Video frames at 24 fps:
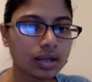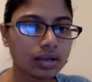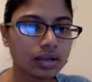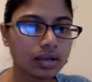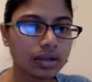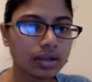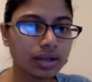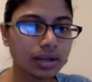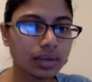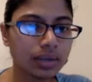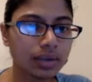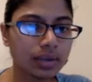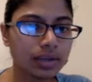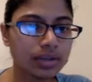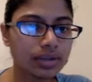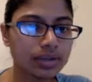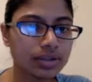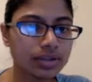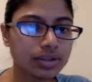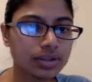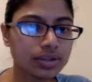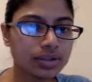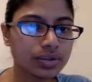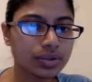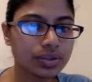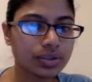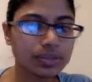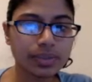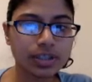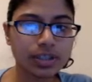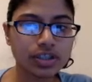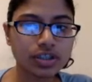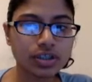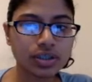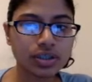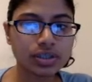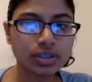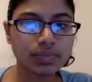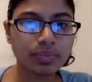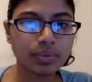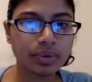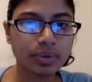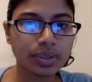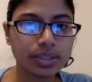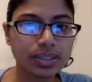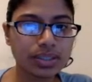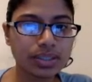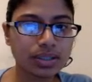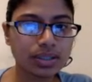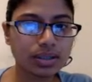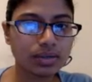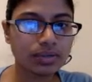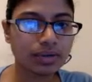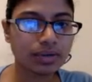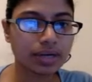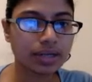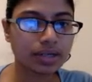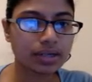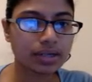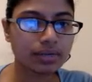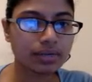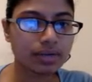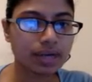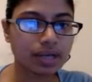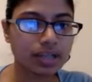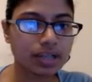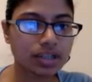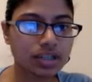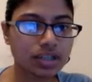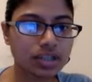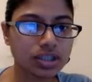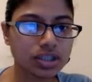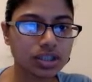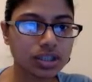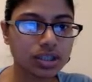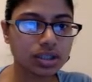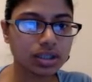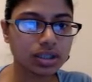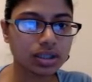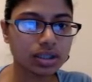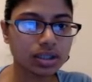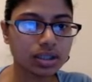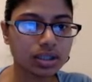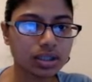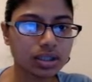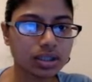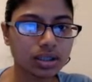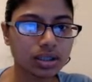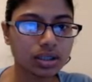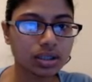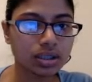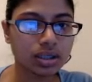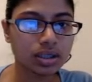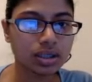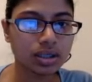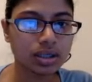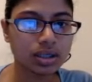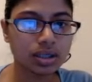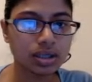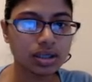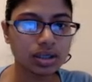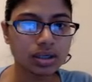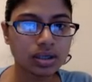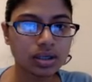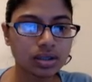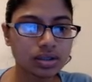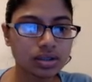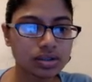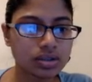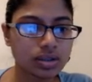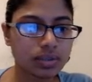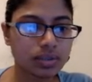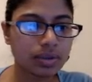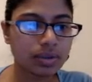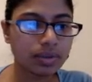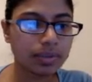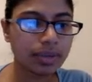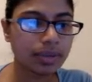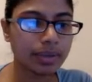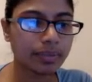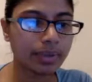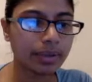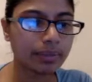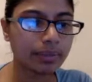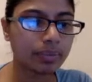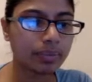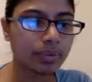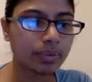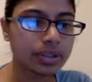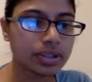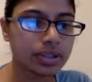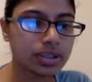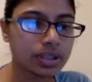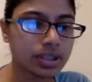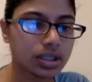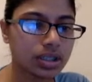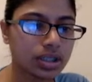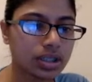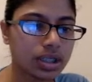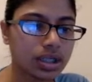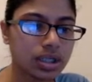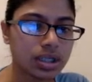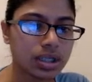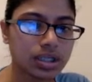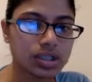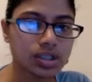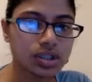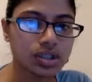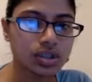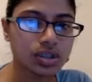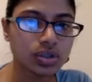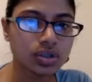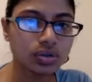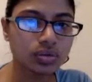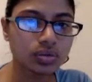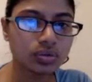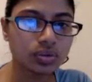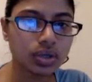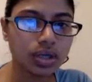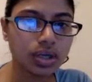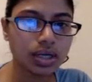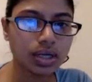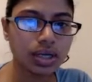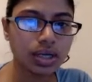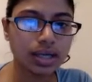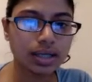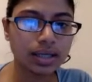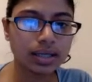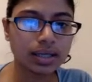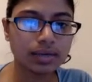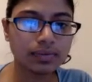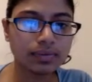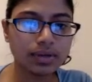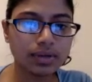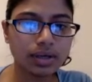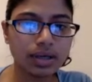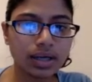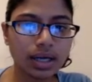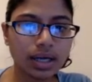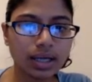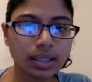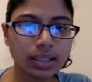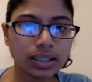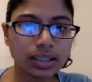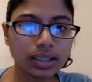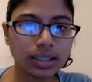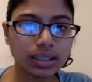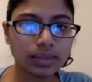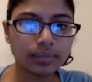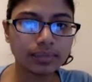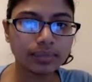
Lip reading: thing I wanted to do is make sure it's pointing in the right direction. So I'm going to make my pointer to -90.